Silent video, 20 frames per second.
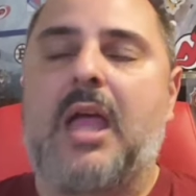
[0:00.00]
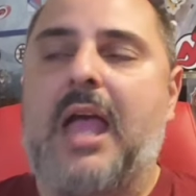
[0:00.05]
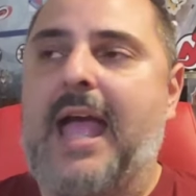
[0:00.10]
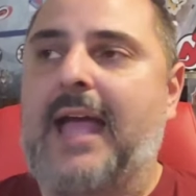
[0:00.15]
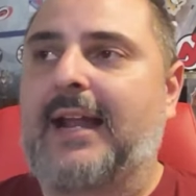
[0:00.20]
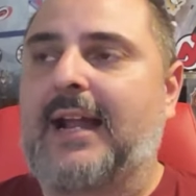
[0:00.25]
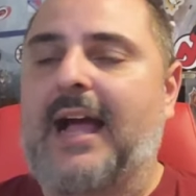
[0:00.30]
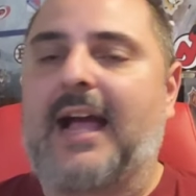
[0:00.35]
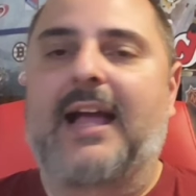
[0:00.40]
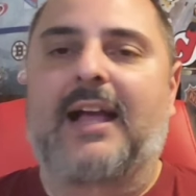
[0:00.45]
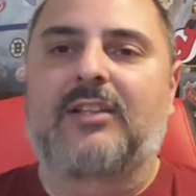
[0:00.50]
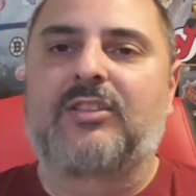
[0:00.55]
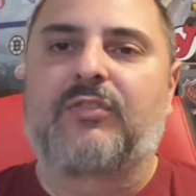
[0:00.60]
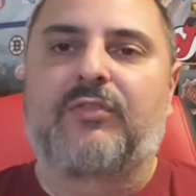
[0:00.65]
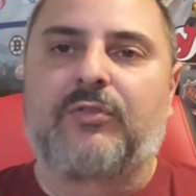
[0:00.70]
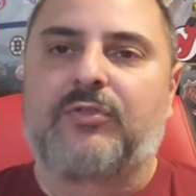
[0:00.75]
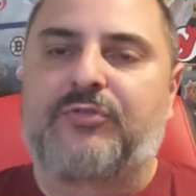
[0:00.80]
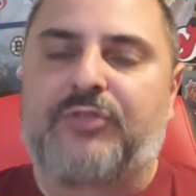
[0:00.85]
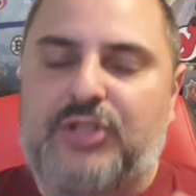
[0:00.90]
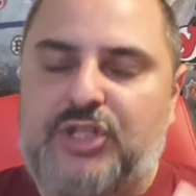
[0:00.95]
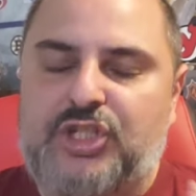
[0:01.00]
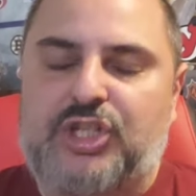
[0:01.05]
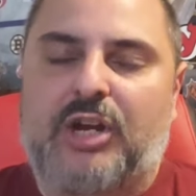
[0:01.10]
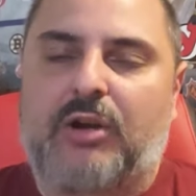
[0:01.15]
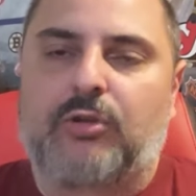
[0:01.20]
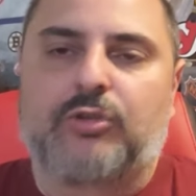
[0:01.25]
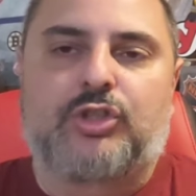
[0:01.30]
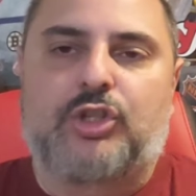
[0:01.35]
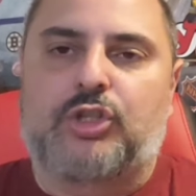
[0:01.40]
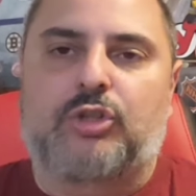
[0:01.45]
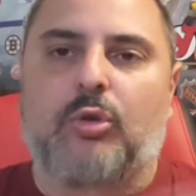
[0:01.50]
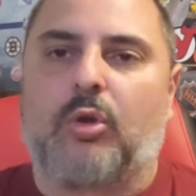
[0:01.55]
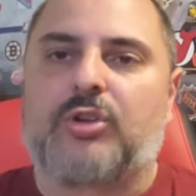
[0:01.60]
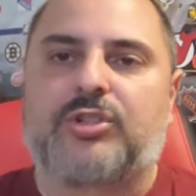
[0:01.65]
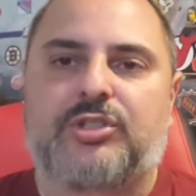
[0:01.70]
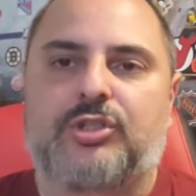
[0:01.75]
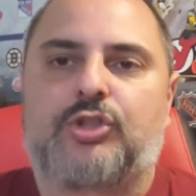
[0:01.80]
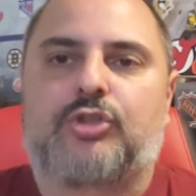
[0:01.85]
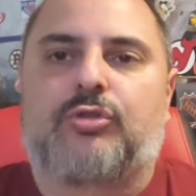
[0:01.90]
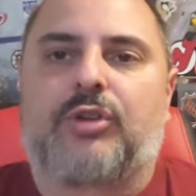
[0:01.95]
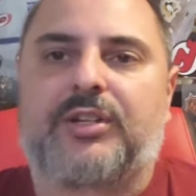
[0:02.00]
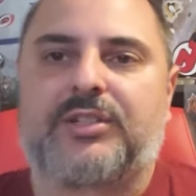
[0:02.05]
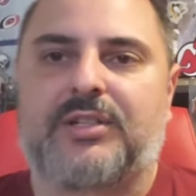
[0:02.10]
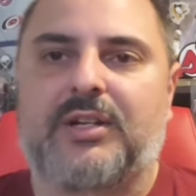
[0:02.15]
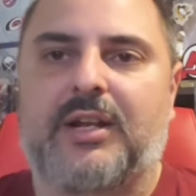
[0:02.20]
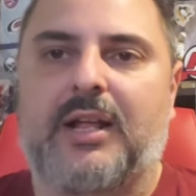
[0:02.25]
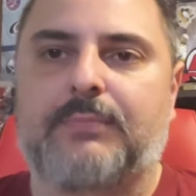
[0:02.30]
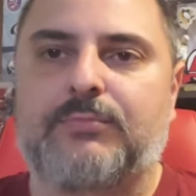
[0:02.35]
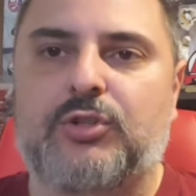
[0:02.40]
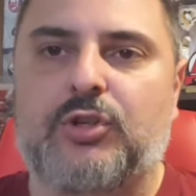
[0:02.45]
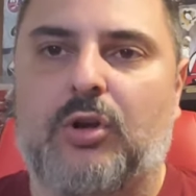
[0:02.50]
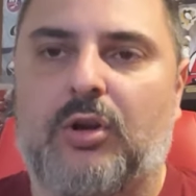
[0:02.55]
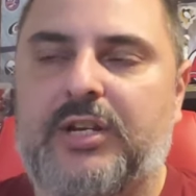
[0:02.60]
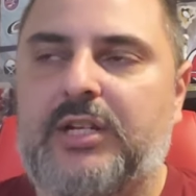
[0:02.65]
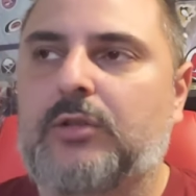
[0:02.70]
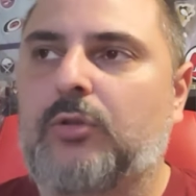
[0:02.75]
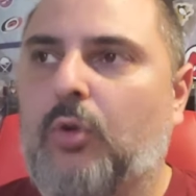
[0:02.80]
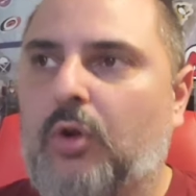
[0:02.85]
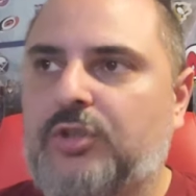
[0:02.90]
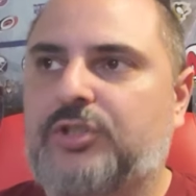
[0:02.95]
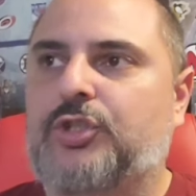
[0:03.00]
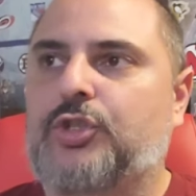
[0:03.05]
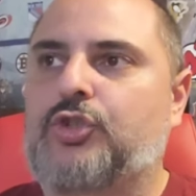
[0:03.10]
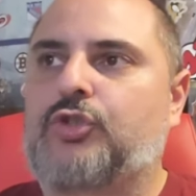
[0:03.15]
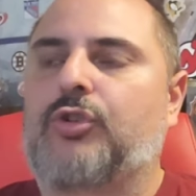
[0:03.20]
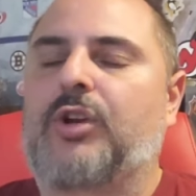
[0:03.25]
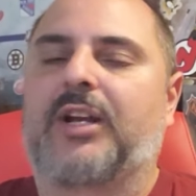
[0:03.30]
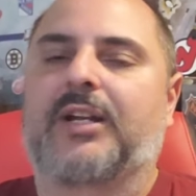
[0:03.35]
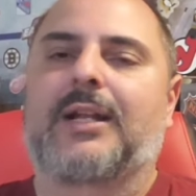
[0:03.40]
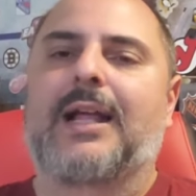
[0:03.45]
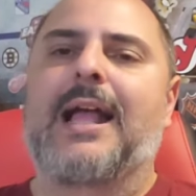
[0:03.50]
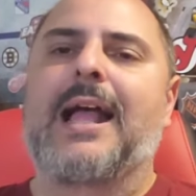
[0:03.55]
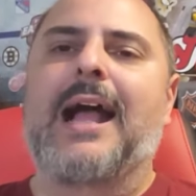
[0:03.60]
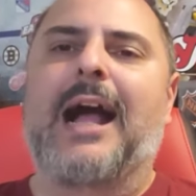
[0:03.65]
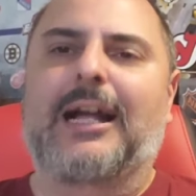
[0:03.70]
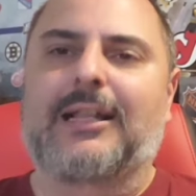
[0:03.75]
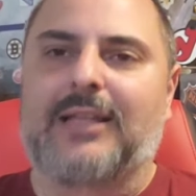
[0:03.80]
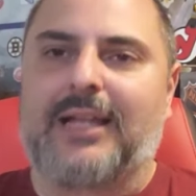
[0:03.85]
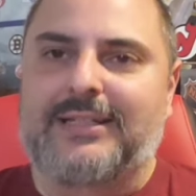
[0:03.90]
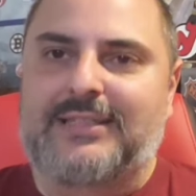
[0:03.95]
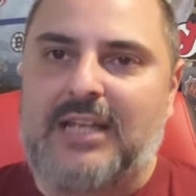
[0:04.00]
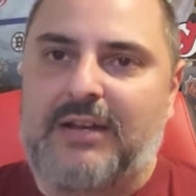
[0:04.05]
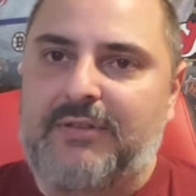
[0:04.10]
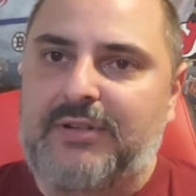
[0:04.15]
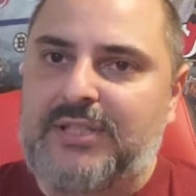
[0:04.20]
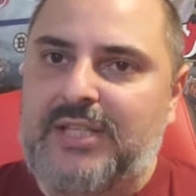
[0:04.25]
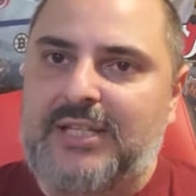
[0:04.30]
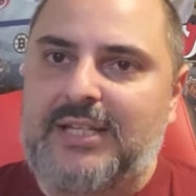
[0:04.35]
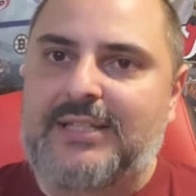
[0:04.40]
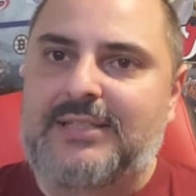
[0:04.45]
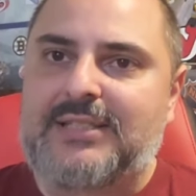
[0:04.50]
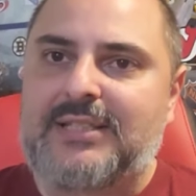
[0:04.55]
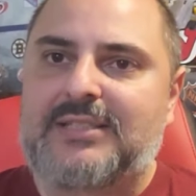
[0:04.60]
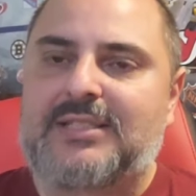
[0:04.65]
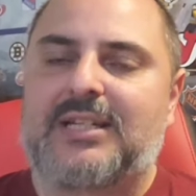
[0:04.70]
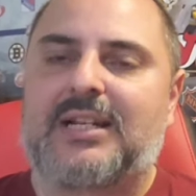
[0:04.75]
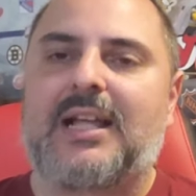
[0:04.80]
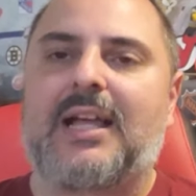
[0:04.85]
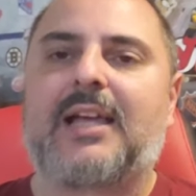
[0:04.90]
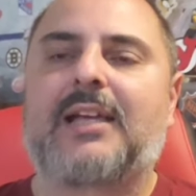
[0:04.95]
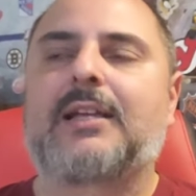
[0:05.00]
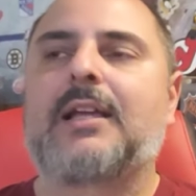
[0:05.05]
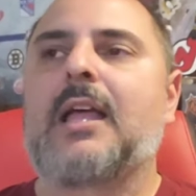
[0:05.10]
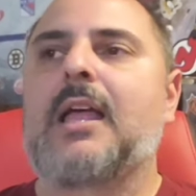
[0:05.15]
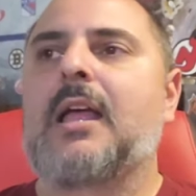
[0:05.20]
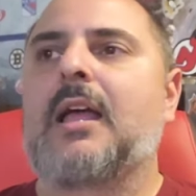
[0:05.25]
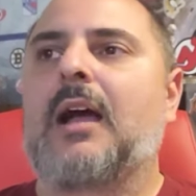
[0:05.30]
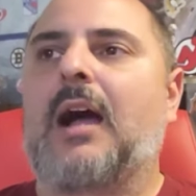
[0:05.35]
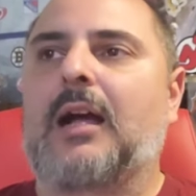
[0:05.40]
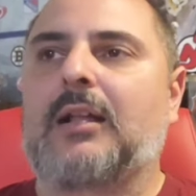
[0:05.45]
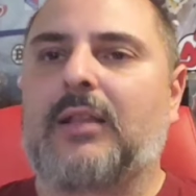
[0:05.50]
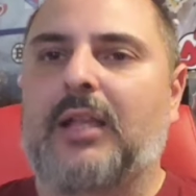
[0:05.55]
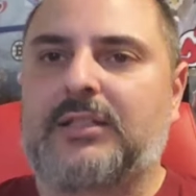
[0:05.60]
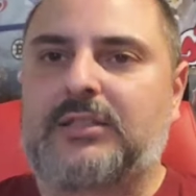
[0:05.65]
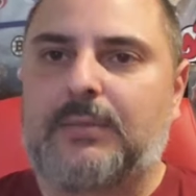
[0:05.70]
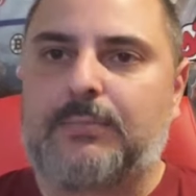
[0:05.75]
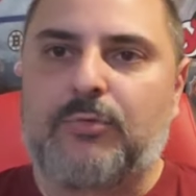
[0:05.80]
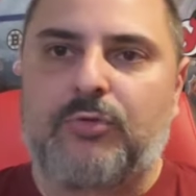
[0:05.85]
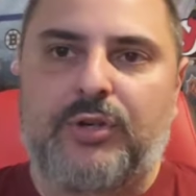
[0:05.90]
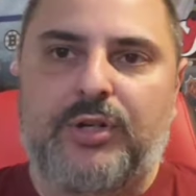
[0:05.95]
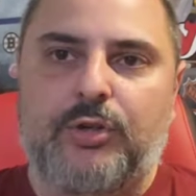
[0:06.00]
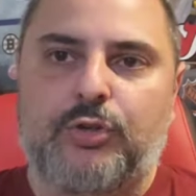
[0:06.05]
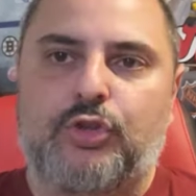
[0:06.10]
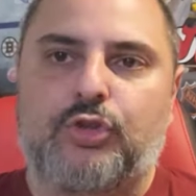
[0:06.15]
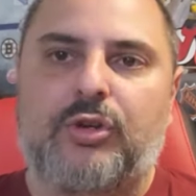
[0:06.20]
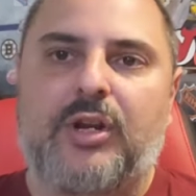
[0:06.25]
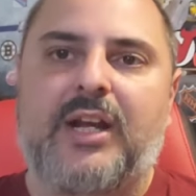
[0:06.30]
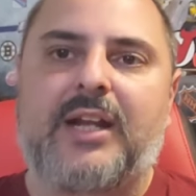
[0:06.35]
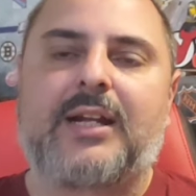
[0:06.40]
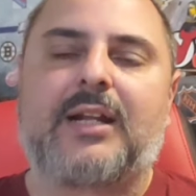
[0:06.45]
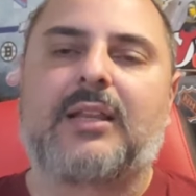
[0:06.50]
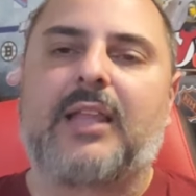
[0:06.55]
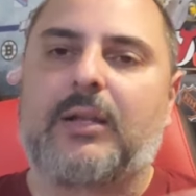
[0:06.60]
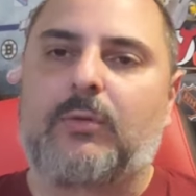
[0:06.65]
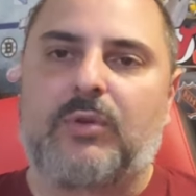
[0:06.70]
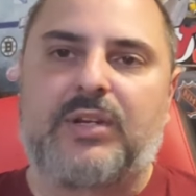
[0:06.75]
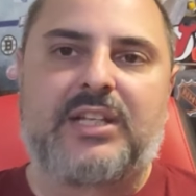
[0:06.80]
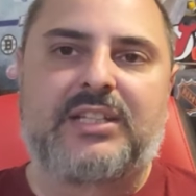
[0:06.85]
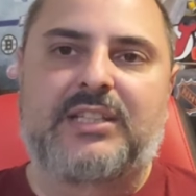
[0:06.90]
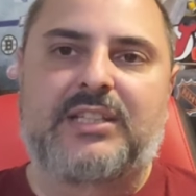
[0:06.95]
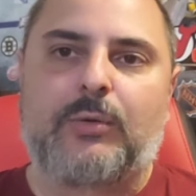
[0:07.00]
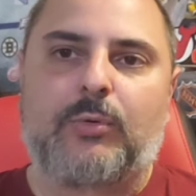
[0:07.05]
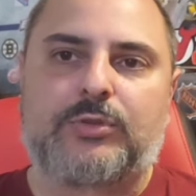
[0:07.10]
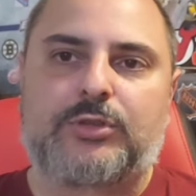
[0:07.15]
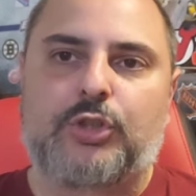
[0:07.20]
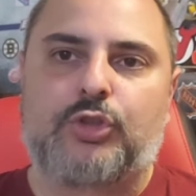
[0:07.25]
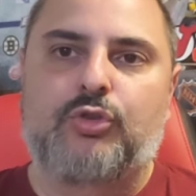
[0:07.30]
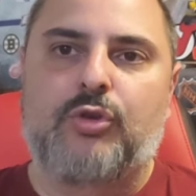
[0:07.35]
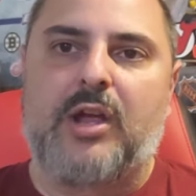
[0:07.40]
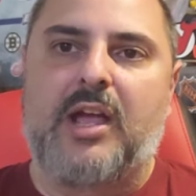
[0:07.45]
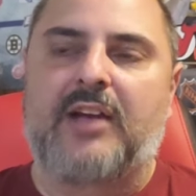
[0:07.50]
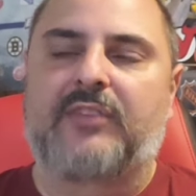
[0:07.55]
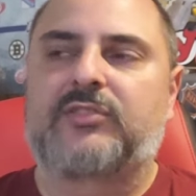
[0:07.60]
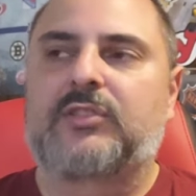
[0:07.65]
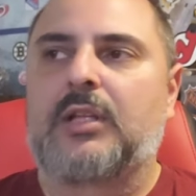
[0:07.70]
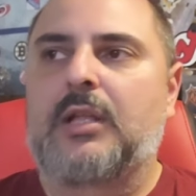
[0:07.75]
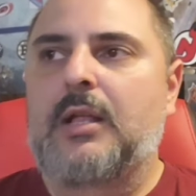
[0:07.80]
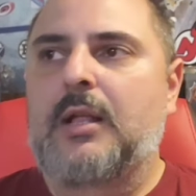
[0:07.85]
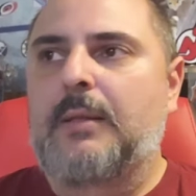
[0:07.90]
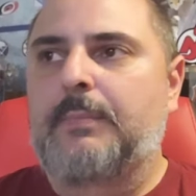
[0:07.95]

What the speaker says: And Fitzgerald just lost his trade today. I'm sorry. He lost his trade. I liked everything he did today. I liked the Marino trade. I like what he did with the draft.